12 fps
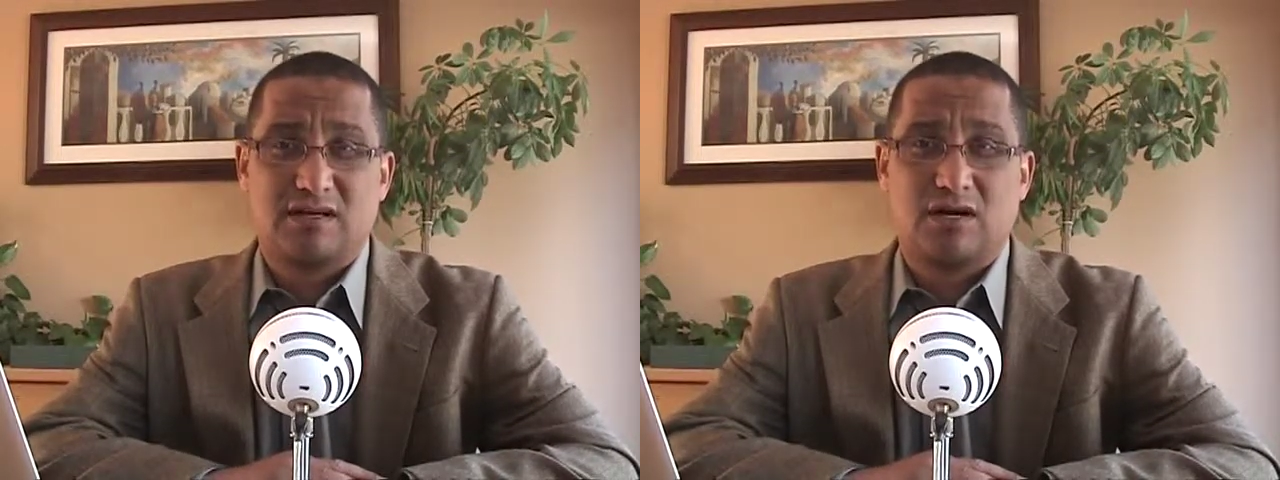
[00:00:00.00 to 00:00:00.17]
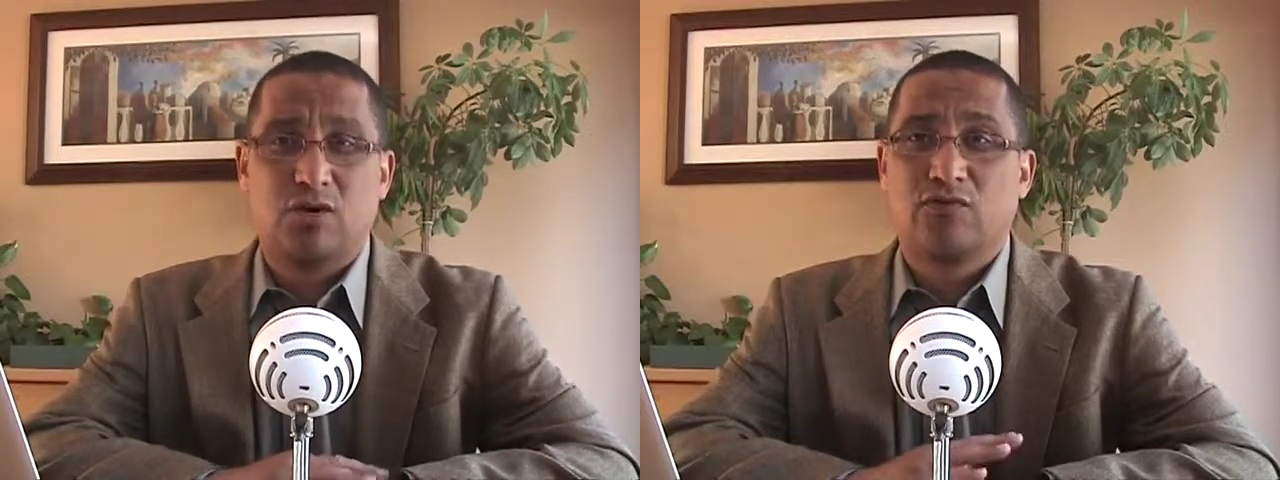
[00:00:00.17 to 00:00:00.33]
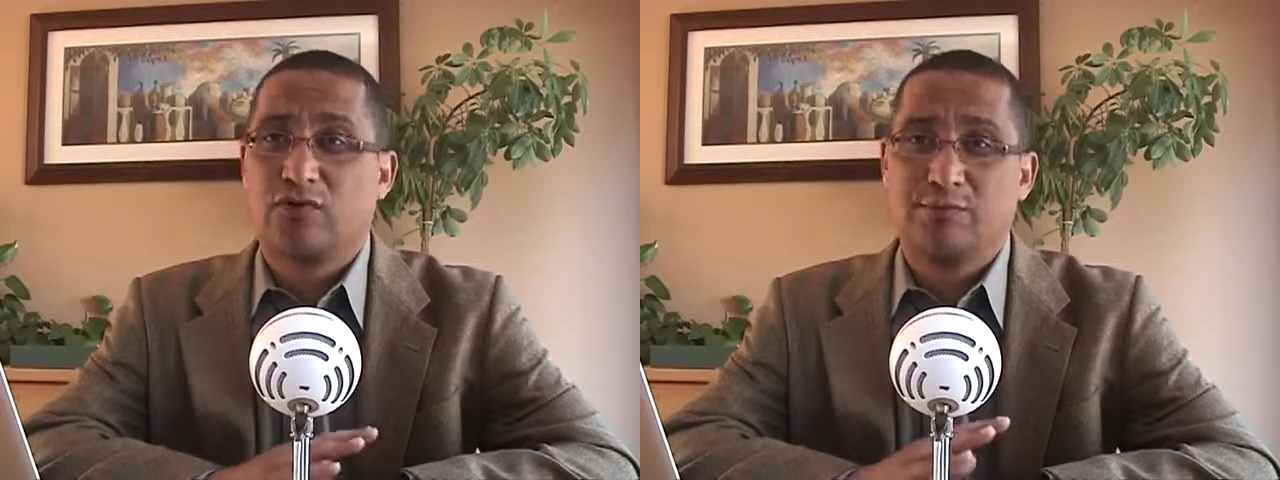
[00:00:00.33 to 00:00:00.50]

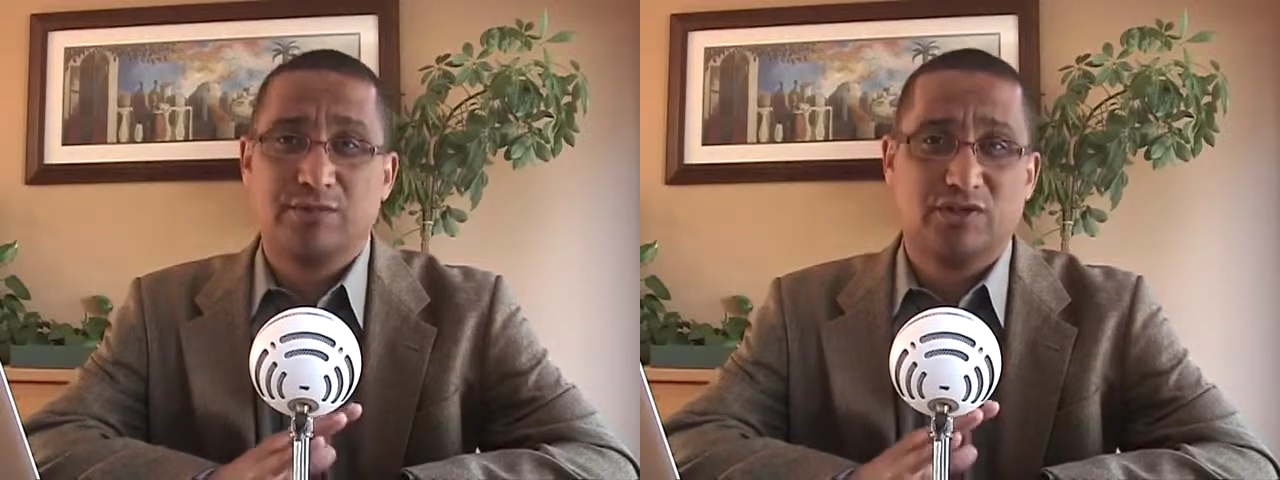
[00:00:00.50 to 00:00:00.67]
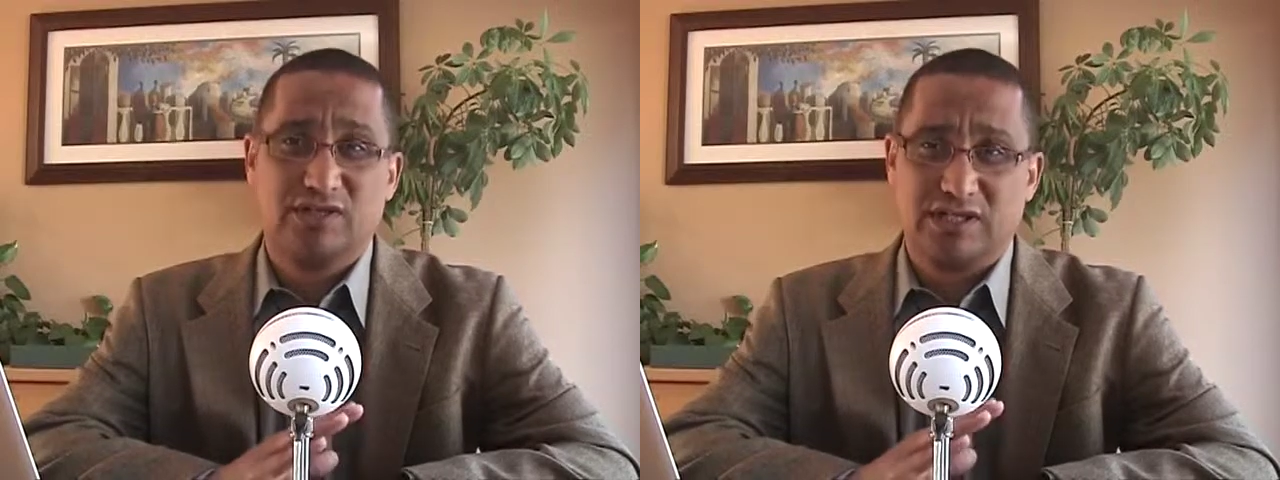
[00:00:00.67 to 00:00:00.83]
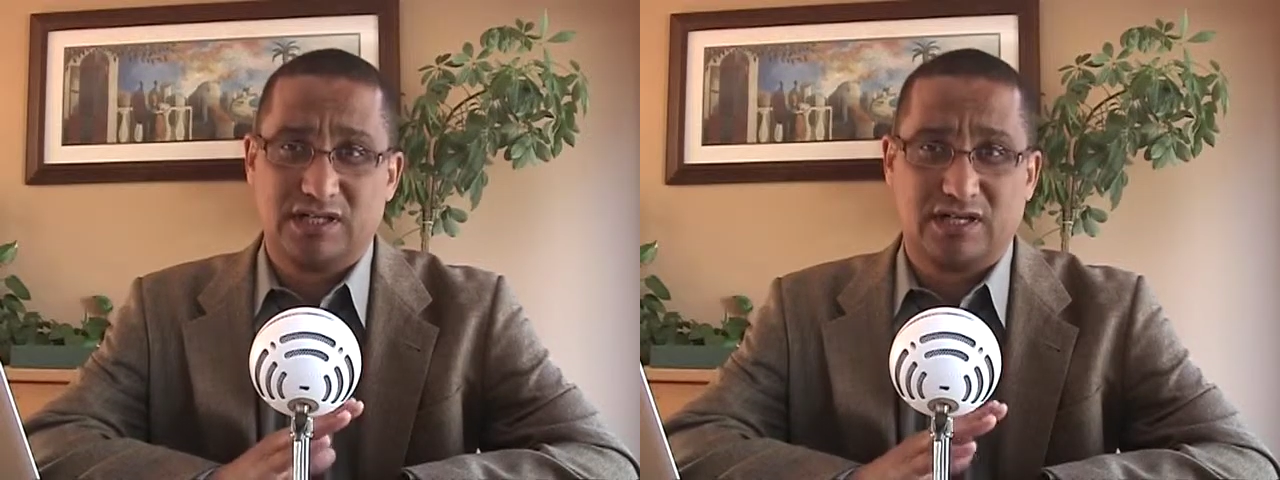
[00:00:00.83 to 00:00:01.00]
over 1
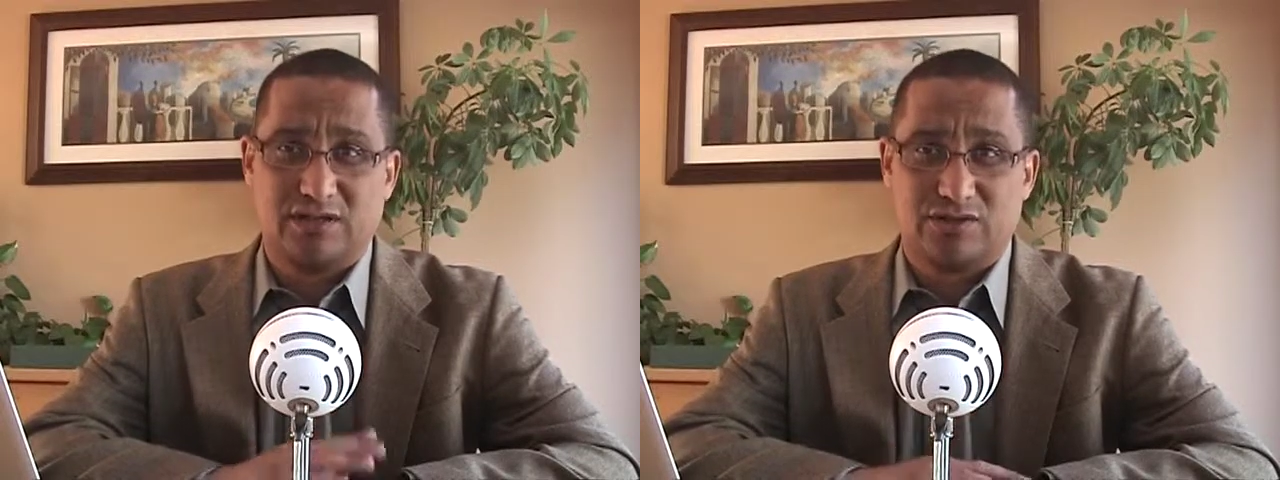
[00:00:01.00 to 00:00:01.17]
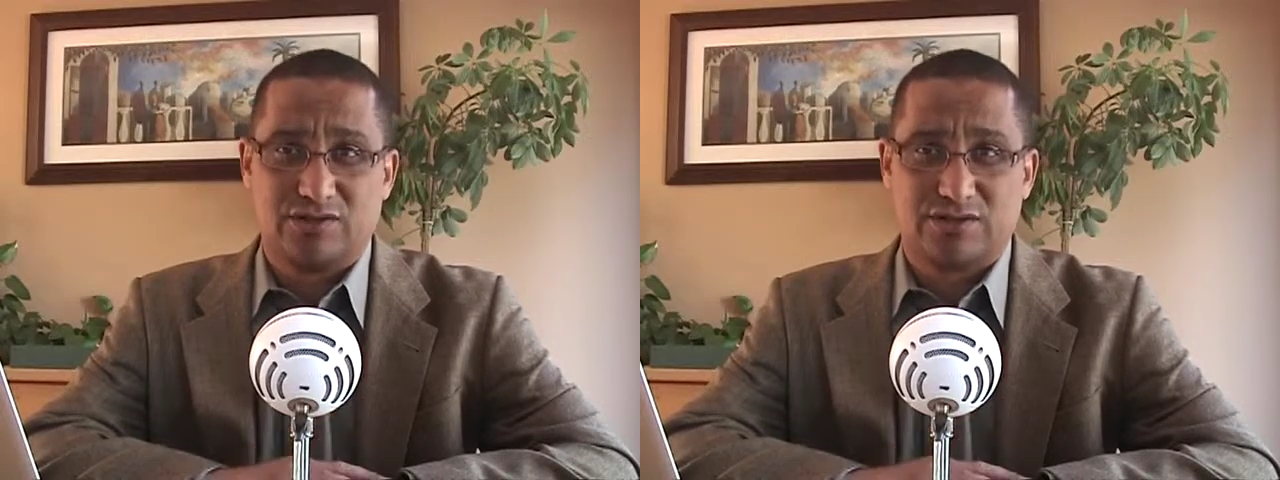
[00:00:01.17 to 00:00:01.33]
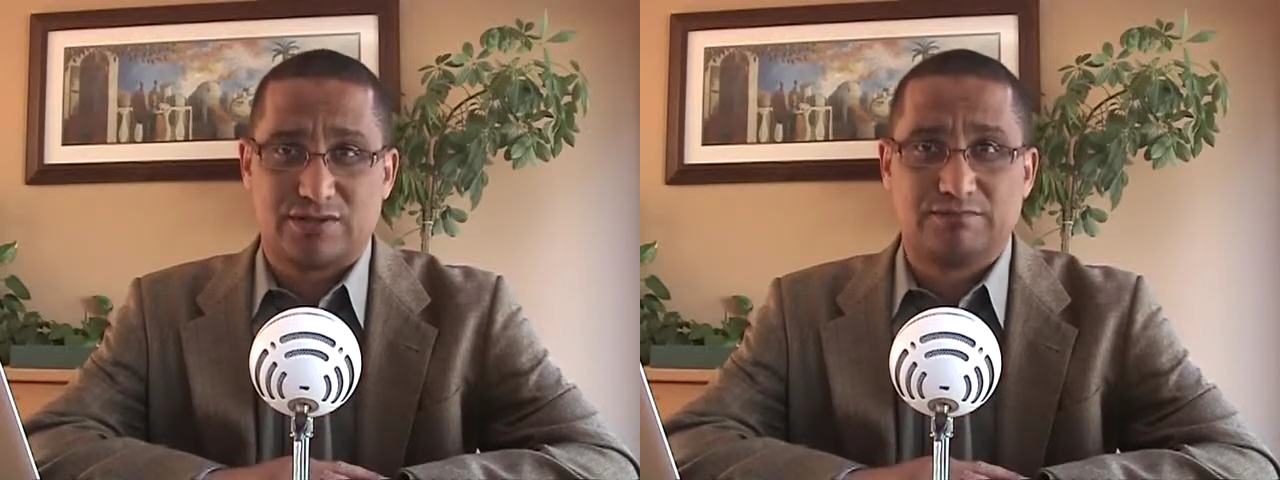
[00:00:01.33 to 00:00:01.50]
million
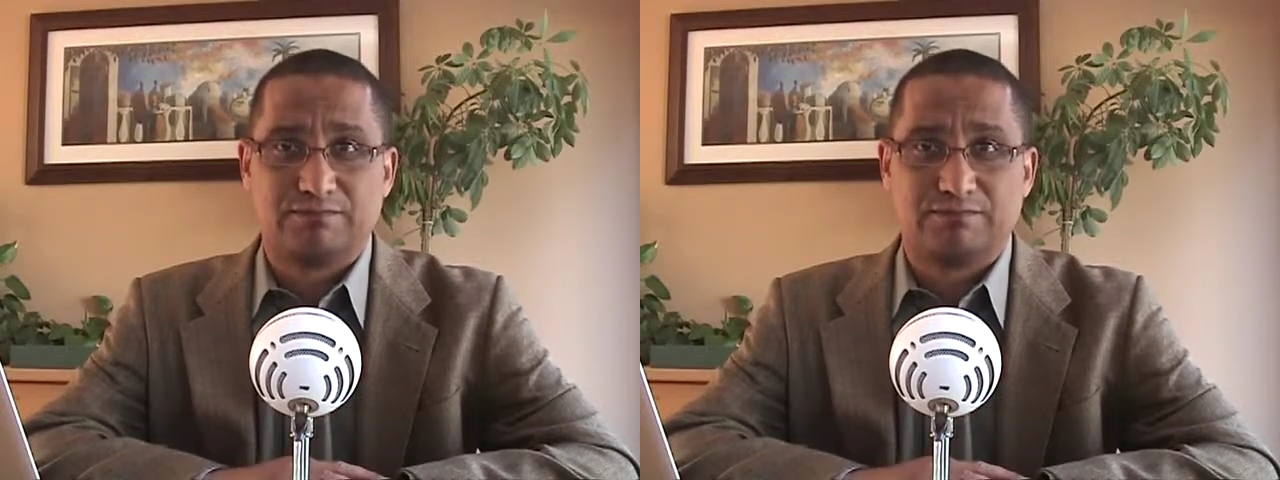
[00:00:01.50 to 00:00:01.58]
colors.